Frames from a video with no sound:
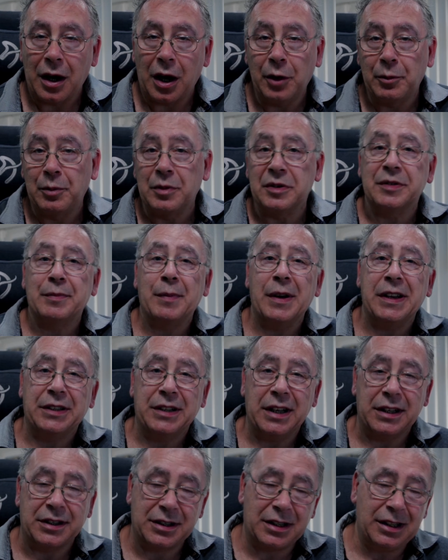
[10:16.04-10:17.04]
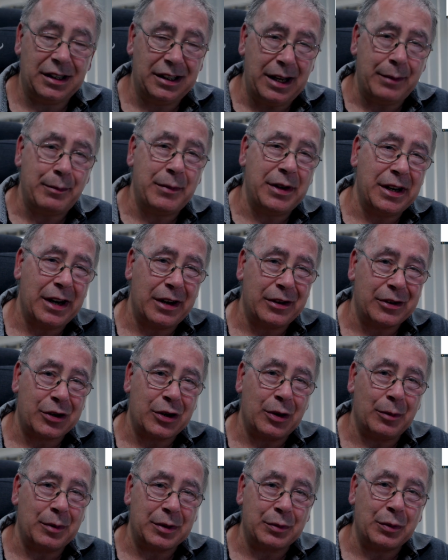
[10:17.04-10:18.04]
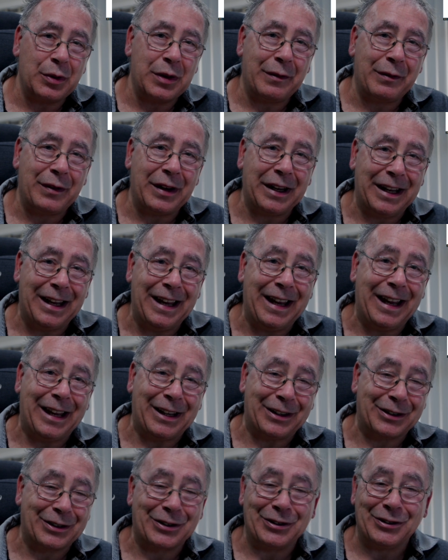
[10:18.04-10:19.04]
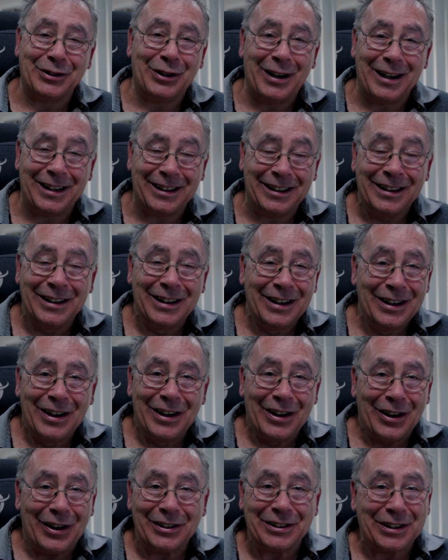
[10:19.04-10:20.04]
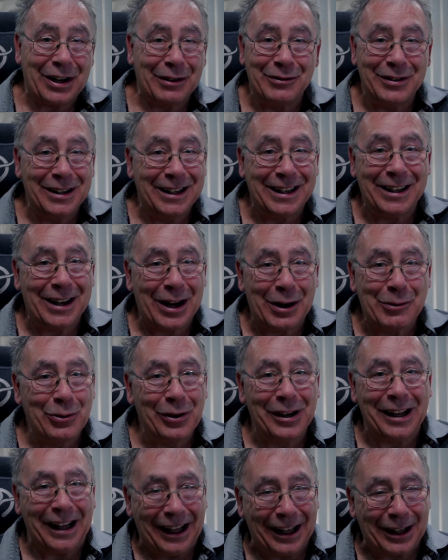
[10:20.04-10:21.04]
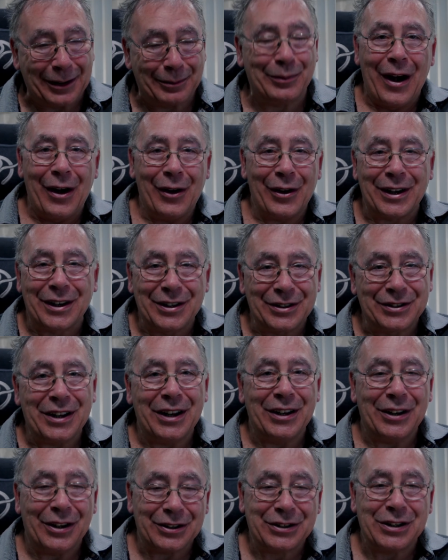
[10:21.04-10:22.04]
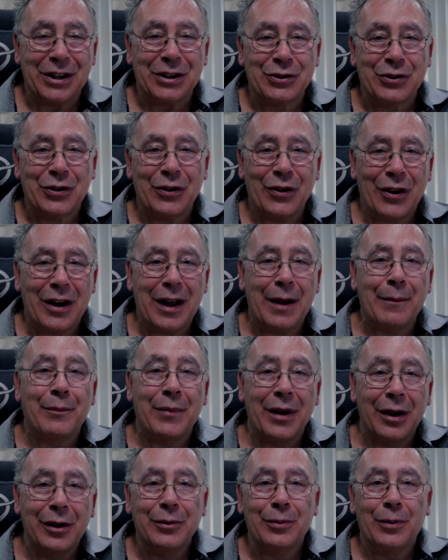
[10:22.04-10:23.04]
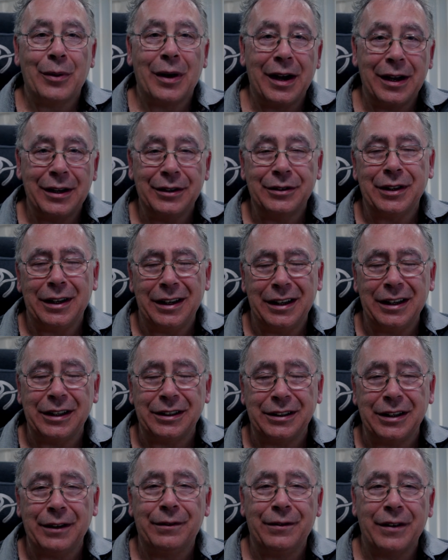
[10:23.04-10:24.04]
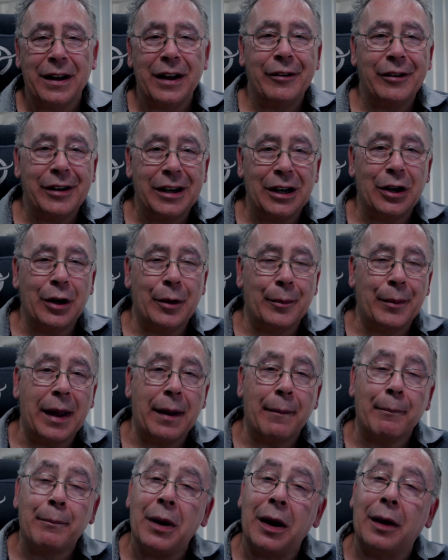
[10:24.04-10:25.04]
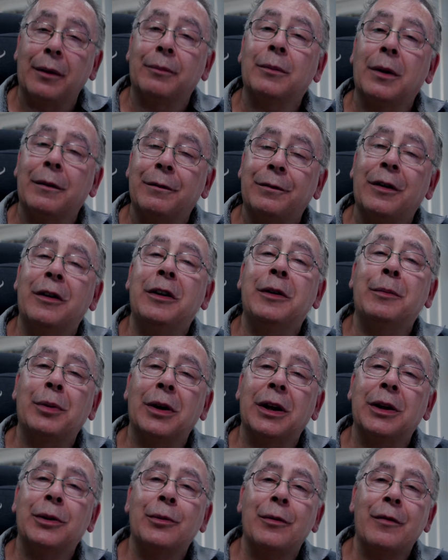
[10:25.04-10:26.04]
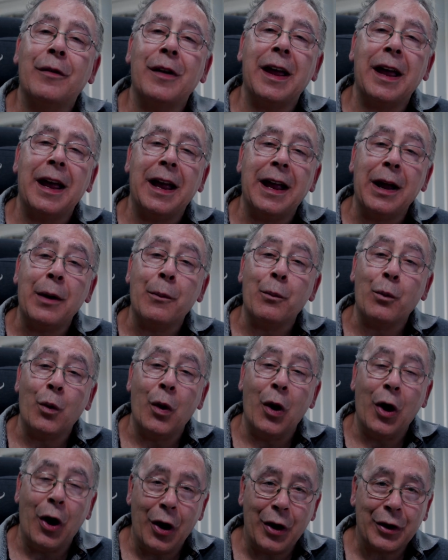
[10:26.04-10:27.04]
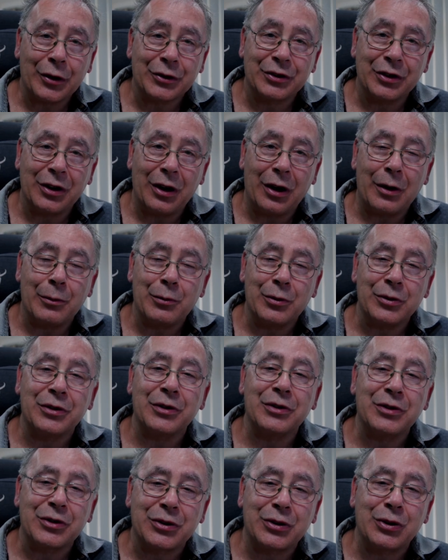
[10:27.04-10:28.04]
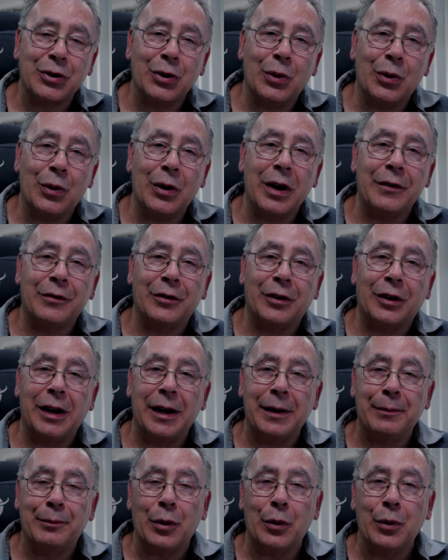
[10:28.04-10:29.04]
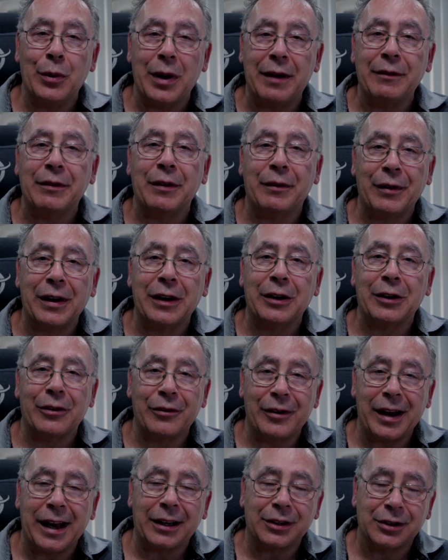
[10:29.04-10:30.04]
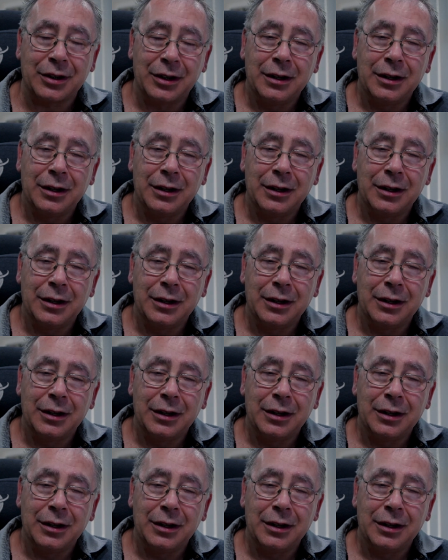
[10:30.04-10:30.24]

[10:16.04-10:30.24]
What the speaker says: Open speed test. Let me know in the comments what you think it is, because I don't really know what it is. Like I said, I did try it both ways, and it did vary a little bit. But I'm very pleased with it. It works. I wasn't sure if I bought everything correct.